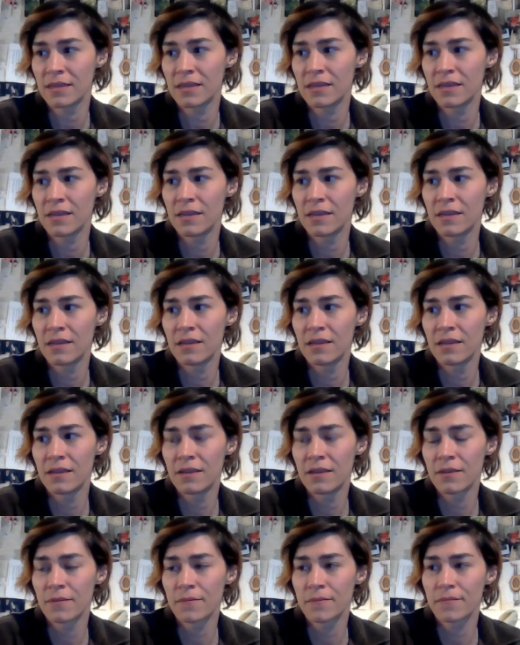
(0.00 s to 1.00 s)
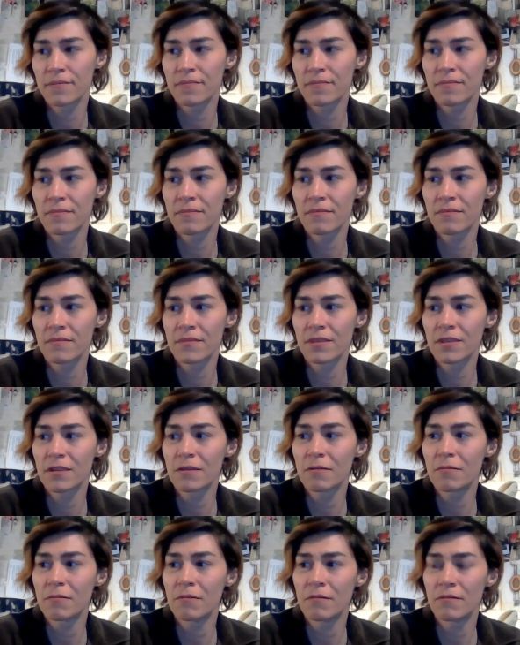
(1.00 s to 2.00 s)

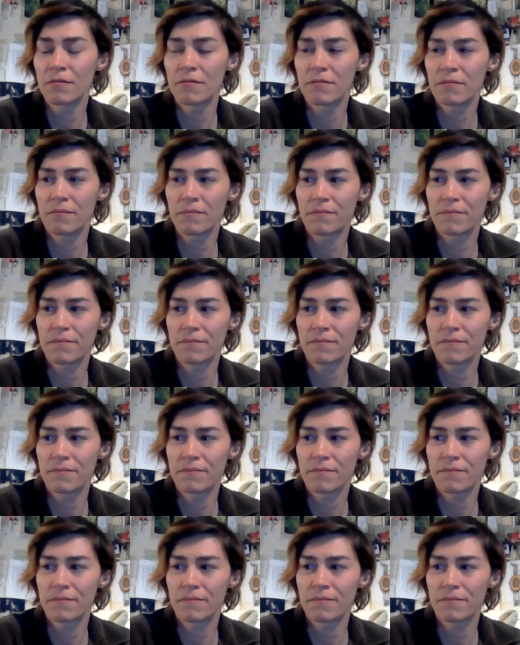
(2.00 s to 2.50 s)
[no speech]